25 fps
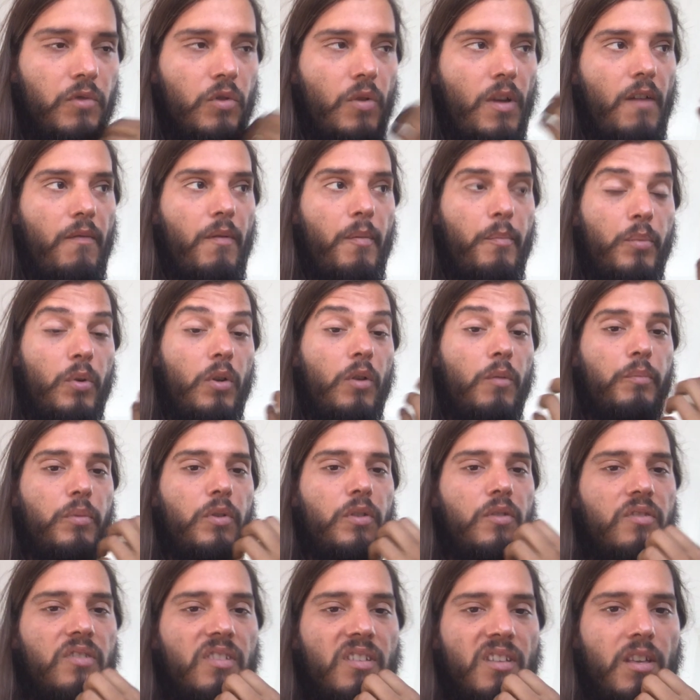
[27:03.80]
you have a
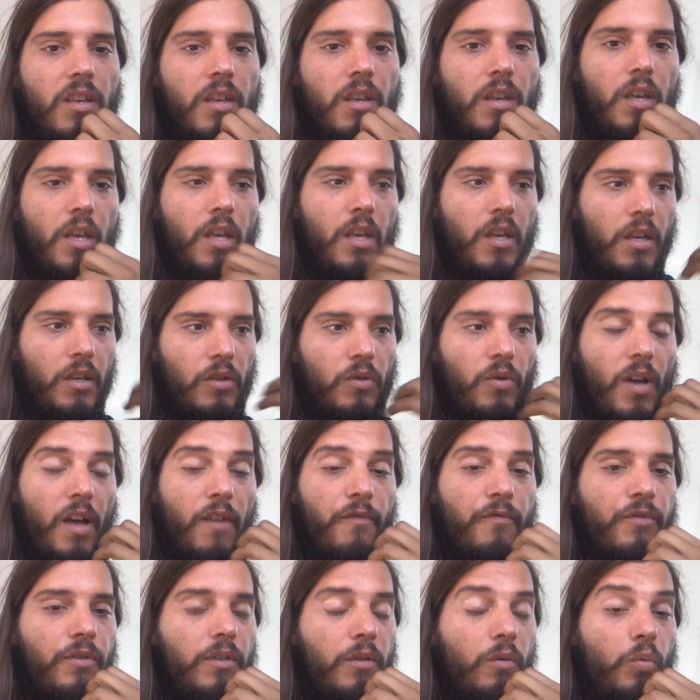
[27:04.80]
purpose you
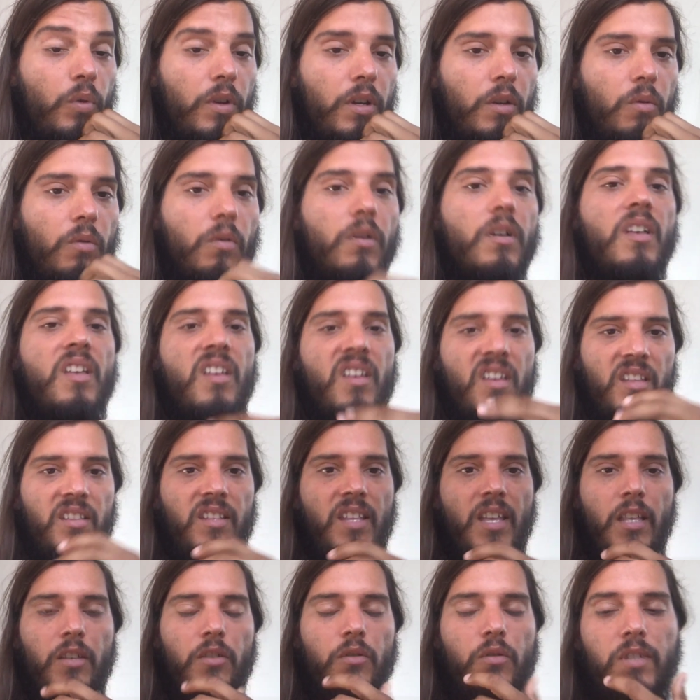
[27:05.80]
have free will
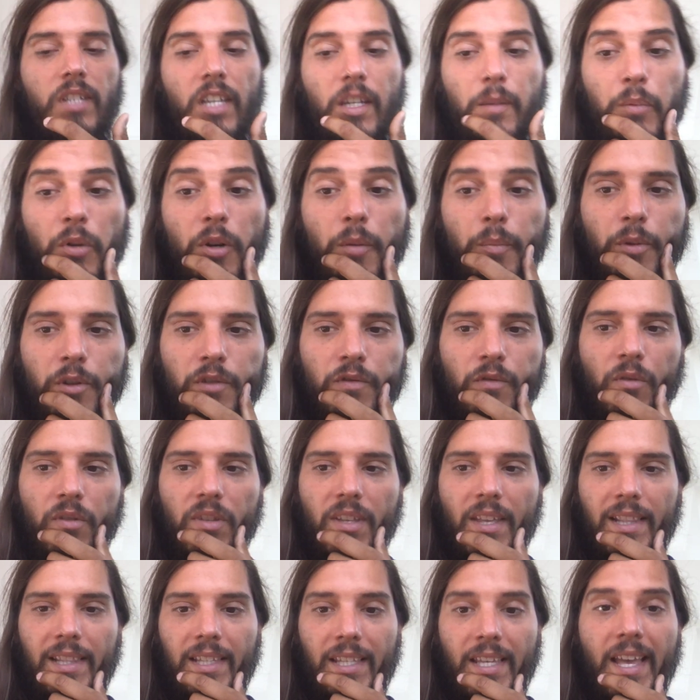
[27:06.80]
then you take purposeful
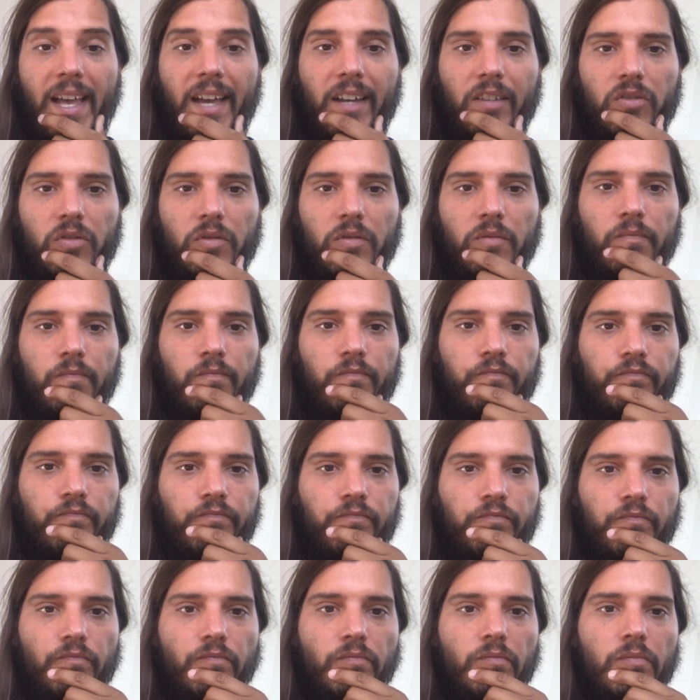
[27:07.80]
daily action
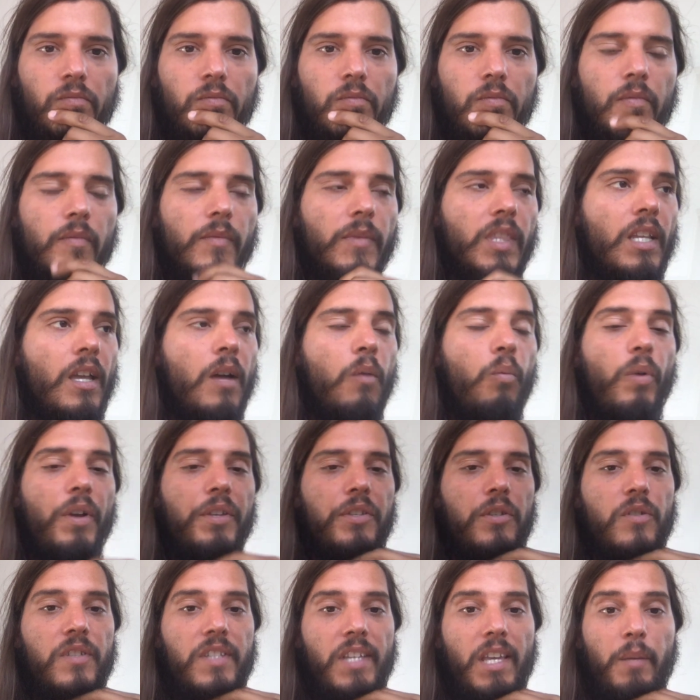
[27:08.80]
and
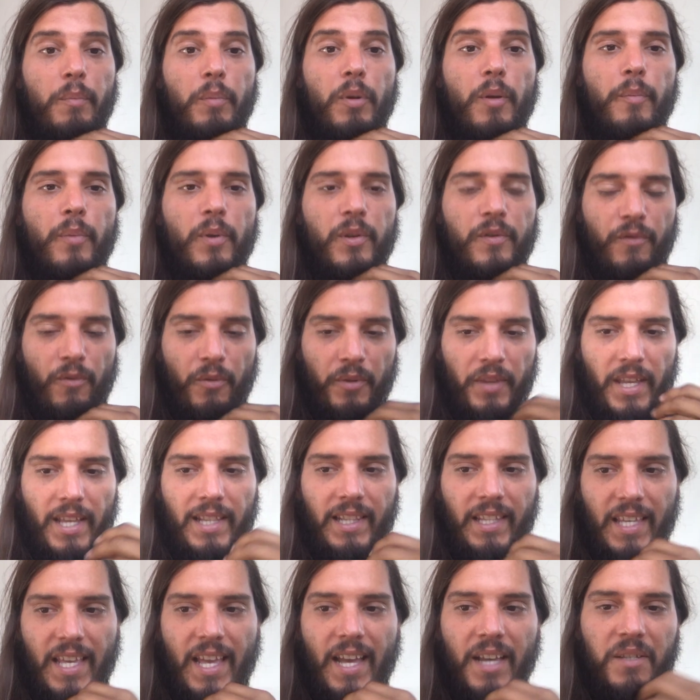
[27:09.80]
when you take purposeful
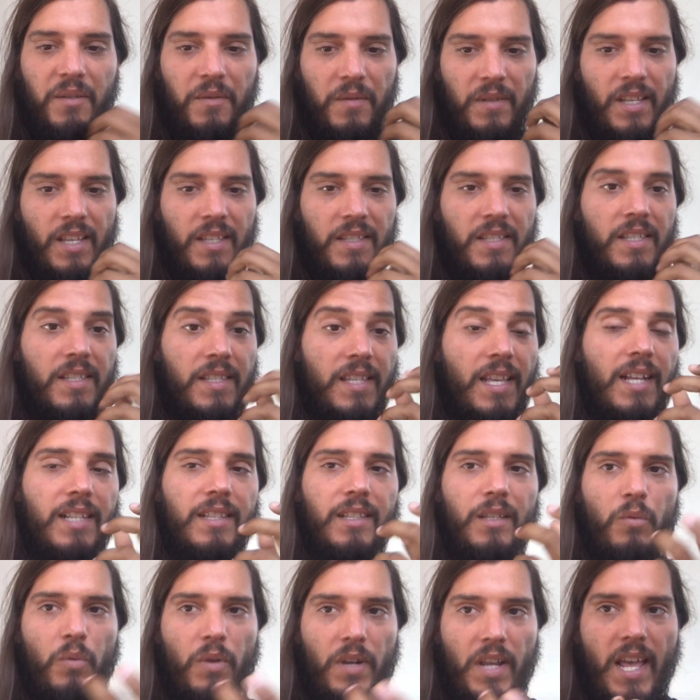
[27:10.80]
daily action that's
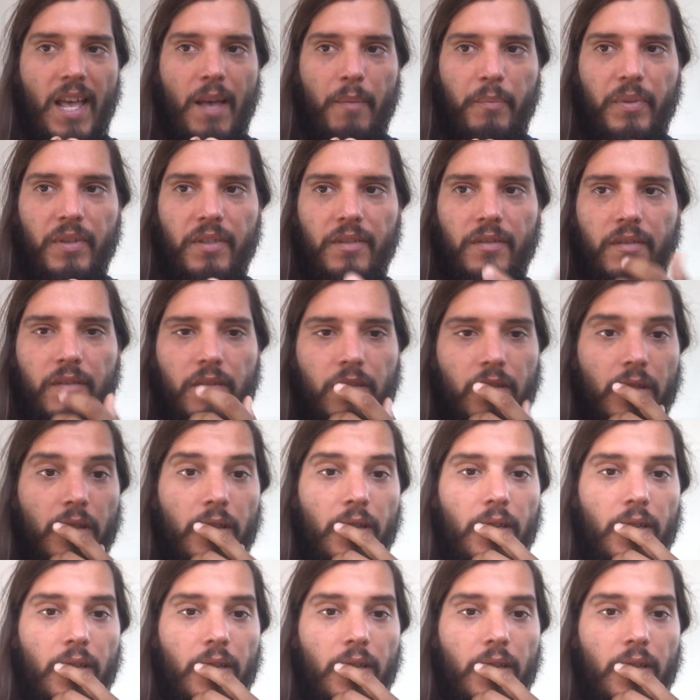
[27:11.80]
exactly what happens